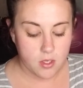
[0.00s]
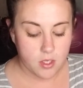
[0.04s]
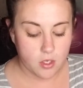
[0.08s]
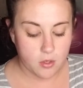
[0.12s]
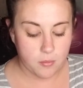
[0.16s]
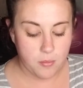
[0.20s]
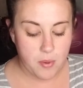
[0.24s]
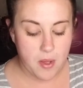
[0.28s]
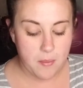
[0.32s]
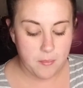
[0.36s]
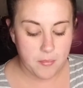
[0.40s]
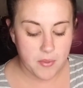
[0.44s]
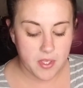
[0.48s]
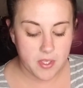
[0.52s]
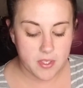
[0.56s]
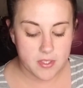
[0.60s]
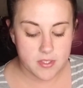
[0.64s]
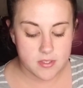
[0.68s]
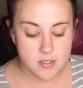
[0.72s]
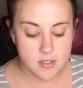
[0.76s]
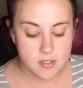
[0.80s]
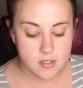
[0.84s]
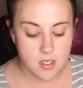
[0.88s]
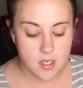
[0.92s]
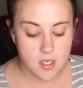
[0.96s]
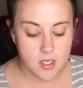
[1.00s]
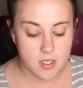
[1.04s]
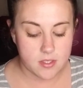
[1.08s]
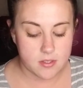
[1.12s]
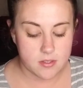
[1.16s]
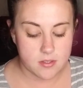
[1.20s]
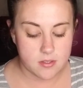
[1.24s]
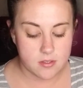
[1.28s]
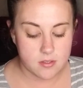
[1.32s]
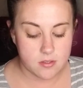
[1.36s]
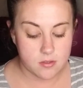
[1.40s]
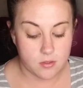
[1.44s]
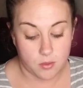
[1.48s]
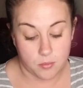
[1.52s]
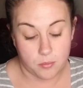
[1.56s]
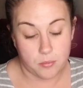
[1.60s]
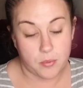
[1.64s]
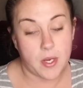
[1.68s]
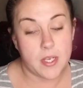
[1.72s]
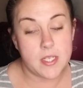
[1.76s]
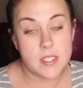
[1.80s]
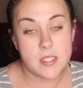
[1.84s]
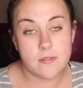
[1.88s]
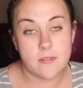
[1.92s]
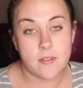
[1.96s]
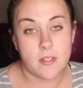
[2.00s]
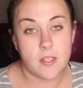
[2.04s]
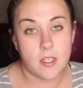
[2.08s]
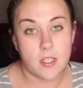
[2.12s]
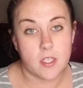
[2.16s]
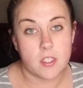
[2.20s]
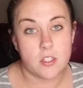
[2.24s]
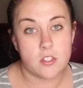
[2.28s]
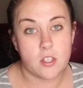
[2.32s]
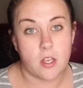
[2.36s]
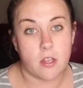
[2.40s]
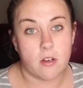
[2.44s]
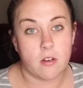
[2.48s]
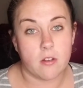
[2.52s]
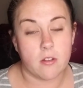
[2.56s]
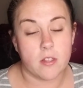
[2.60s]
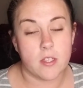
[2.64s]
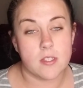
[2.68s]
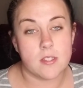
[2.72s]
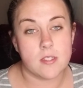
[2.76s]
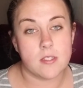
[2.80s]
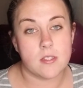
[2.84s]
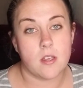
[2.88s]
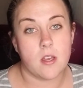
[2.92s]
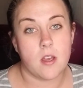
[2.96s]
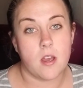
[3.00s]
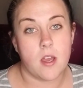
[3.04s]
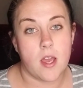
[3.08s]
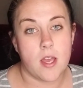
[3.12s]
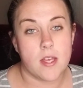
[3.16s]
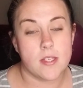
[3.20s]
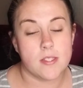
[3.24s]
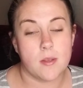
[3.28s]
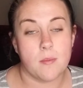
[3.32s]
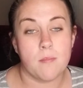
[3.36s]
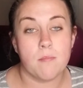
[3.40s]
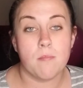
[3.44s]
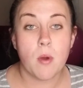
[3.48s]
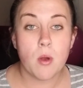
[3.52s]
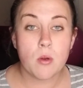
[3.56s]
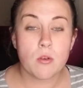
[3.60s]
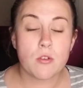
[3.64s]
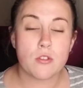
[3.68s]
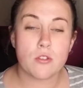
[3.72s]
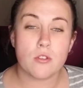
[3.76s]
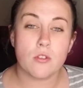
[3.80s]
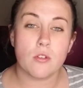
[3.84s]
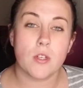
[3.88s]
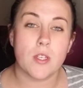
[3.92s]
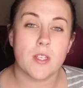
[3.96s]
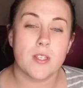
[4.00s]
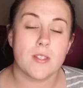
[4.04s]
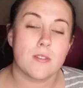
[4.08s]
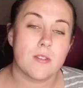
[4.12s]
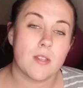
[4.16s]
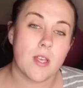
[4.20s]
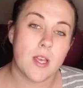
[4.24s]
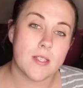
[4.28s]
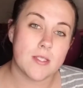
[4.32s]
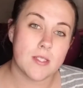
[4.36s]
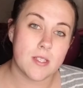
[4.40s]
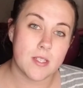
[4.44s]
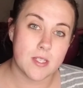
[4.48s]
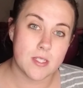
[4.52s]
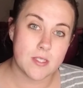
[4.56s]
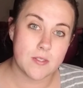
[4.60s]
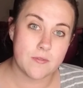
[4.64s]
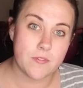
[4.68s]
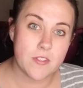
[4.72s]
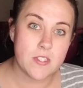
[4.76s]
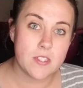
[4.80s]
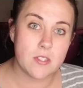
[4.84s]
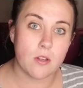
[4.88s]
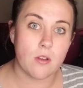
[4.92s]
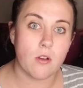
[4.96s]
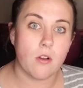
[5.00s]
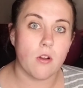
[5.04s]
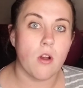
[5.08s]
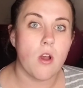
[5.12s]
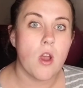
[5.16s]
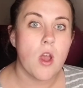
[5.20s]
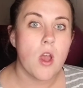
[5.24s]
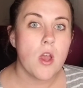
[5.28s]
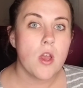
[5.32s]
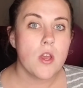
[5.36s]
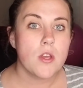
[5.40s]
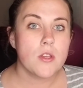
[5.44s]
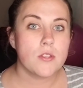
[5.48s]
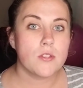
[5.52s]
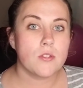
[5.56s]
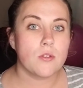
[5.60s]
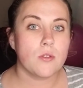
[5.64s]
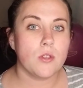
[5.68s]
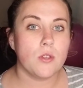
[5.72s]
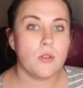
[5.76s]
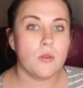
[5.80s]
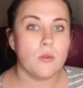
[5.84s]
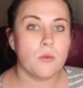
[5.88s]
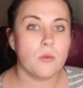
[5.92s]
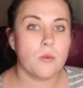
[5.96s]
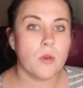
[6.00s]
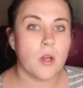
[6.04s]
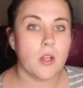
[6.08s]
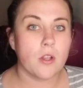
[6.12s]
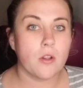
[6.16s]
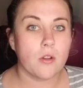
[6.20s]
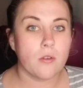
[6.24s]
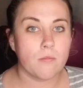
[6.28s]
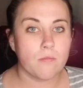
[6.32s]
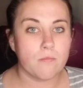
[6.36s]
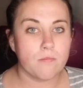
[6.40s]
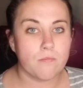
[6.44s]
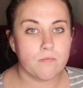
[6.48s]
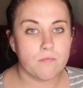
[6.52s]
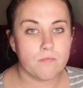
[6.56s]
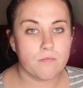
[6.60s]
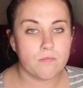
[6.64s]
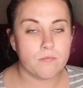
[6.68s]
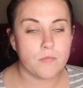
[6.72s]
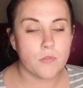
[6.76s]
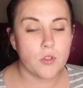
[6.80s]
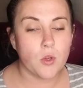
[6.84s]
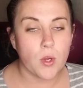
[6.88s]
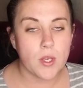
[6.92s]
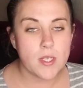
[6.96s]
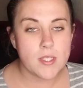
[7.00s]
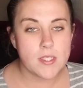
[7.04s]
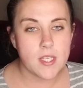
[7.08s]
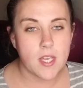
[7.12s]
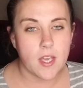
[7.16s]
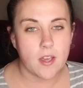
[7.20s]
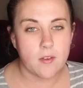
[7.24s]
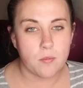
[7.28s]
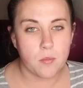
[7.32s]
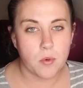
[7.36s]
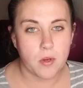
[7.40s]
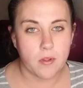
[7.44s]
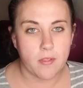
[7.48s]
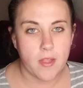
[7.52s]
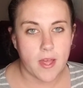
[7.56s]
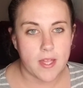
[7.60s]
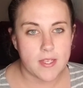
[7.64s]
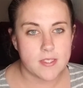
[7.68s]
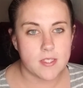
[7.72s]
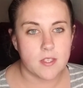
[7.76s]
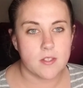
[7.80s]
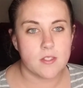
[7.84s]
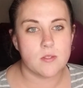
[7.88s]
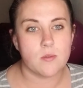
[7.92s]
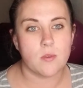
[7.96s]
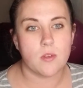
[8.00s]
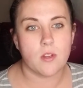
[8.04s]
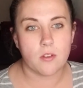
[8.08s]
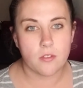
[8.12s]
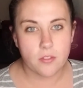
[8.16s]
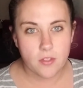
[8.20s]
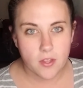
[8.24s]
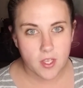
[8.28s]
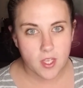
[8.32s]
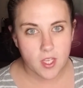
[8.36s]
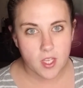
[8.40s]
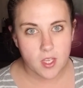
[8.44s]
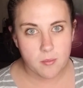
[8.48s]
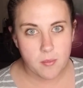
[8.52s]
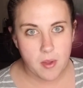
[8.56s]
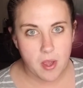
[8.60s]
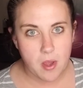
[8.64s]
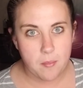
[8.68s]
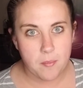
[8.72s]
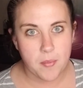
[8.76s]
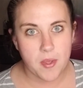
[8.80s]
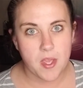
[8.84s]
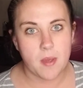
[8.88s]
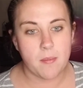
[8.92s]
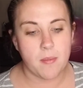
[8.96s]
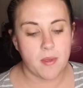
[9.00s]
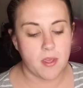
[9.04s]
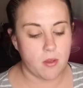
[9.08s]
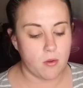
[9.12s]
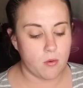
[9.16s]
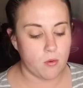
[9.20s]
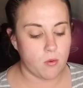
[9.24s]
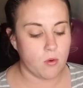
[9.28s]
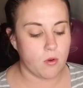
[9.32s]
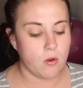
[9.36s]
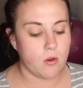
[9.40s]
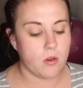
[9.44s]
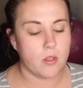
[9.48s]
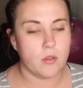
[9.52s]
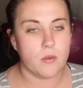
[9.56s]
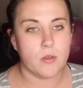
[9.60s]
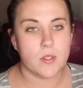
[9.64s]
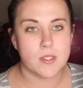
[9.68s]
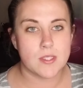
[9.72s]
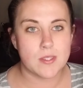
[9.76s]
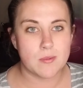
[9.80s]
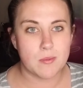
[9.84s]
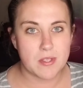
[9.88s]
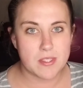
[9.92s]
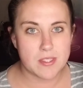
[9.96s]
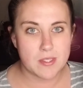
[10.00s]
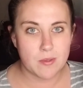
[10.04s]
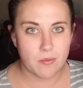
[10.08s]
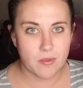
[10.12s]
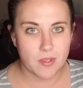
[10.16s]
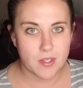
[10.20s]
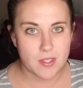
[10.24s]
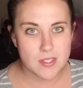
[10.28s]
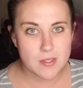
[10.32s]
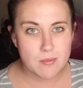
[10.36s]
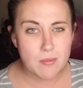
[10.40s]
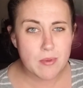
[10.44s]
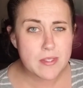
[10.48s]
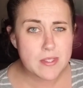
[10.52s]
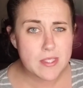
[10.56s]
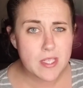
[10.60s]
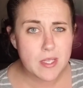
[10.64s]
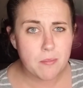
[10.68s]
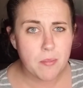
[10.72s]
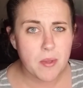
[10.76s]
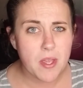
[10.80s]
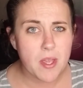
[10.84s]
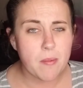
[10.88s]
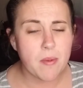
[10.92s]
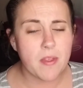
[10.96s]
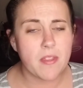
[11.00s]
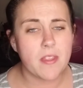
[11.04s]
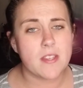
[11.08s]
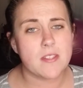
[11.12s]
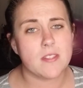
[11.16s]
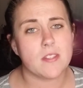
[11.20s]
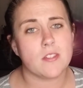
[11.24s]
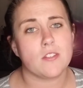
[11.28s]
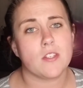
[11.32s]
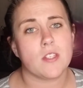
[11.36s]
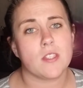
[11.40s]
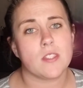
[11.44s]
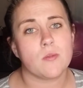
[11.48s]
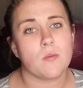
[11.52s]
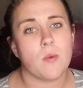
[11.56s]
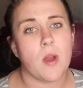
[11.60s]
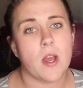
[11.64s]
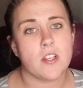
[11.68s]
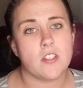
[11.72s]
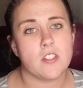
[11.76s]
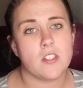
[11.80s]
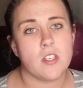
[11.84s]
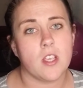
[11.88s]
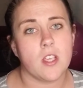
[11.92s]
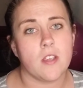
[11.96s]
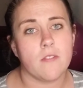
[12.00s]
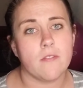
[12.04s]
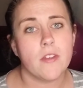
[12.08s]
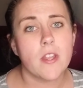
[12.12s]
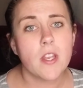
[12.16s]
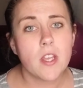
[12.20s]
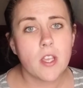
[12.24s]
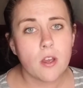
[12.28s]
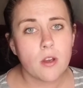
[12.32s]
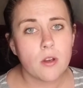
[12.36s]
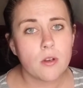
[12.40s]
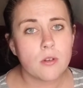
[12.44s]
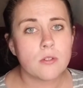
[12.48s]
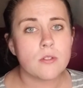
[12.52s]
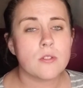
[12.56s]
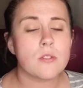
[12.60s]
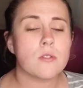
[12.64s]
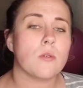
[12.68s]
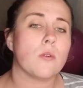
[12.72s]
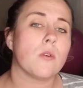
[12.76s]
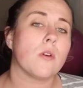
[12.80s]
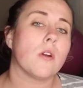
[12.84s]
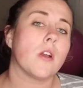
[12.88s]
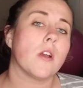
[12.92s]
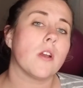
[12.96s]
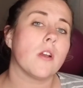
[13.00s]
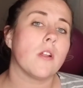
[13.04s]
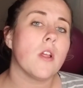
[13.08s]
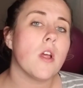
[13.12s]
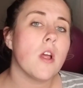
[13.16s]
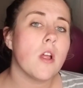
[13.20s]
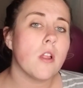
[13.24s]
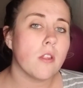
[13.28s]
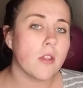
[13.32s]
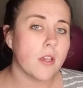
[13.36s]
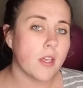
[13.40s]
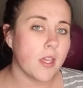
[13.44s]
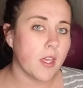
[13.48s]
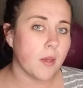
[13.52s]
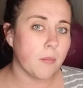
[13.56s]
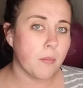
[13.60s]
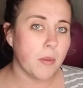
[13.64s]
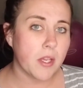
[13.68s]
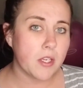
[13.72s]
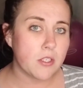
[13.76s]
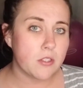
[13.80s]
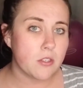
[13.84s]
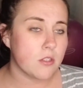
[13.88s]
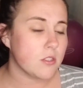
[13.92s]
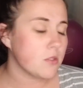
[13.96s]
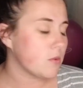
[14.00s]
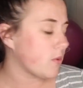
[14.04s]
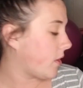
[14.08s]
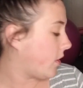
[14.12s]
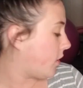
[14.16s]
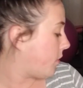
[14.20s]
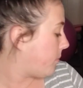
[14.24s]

pumping is or breastfeeding in general is as emotional as it is physical. So you are going to have more letdowns when you're thinking about baby, or you can smell something that smells like baby. They suggest watching videos or looking at pictures while you're